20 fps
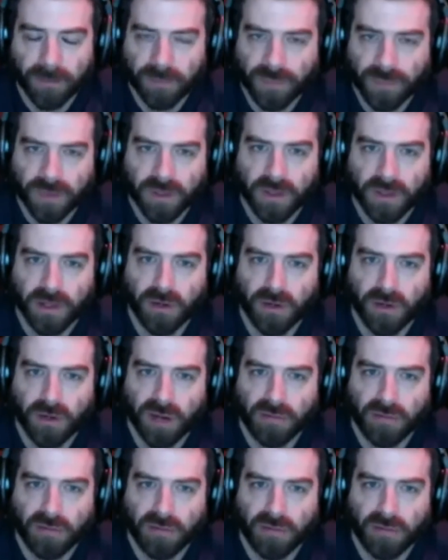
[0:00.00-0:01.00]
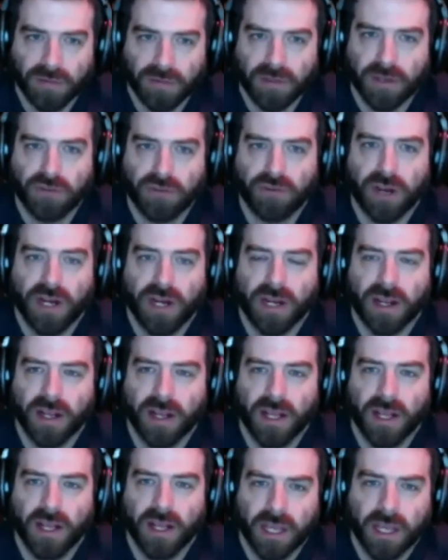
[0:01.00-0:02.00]
running for president,
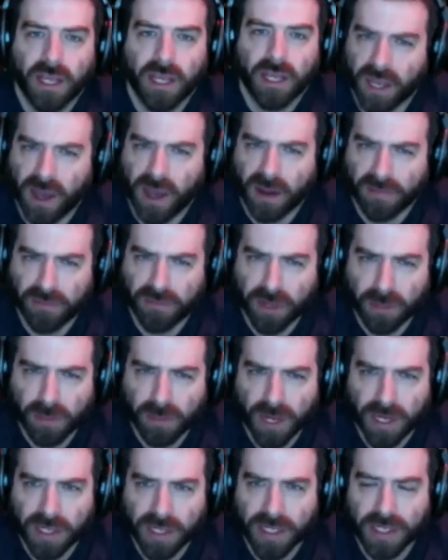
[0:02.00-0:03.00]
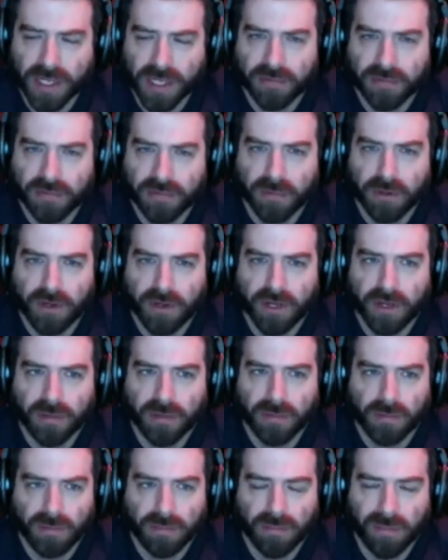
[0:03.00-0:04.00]
he was like offering money if someone could,
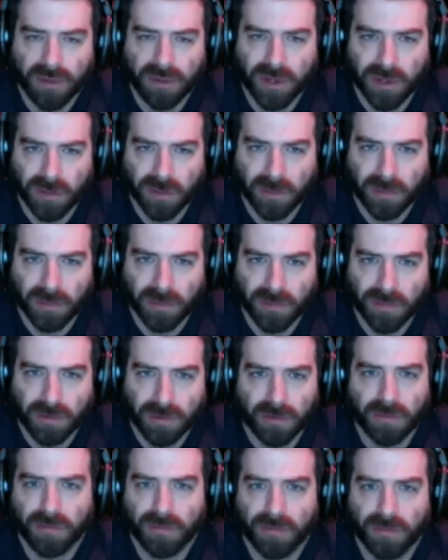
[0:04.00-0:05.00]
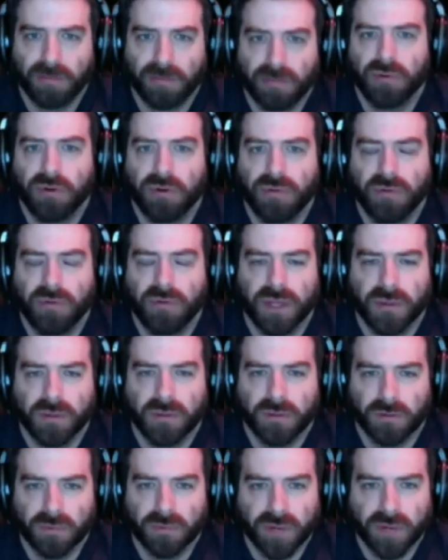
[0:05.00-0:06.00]
prove that it
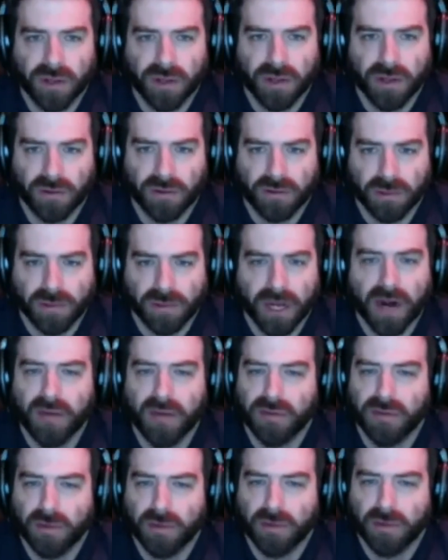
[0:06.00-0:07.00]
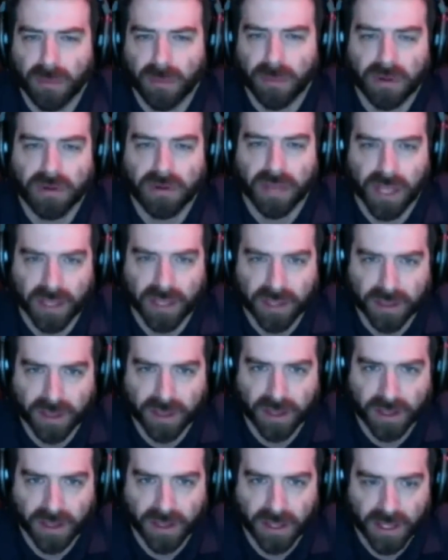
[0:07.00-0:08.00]
was real or something. I don't even remember exactly
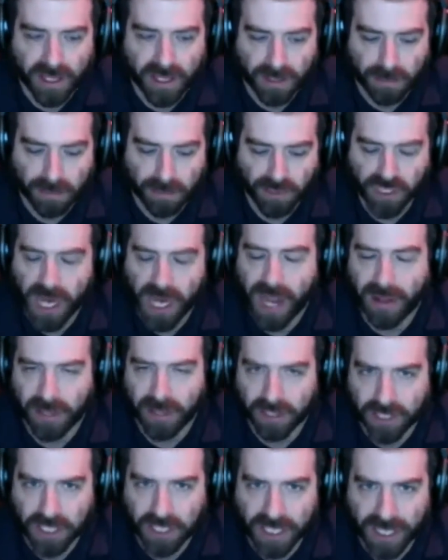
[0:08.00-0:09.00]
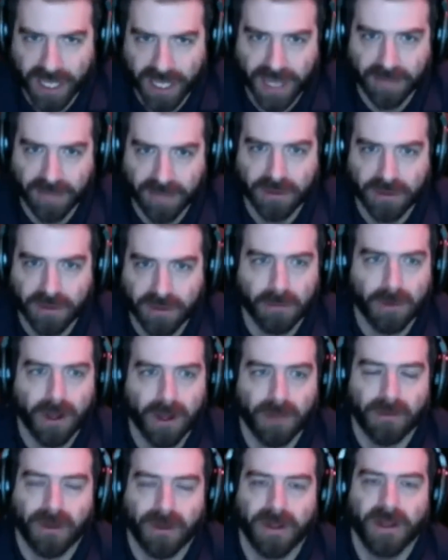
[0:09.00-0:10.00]
the challenge he gave to
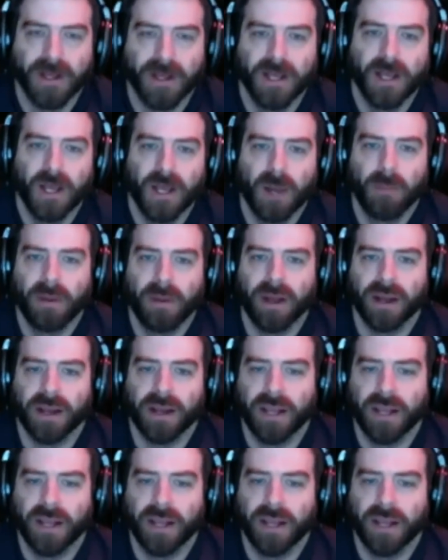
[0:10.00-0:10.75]
Obama, but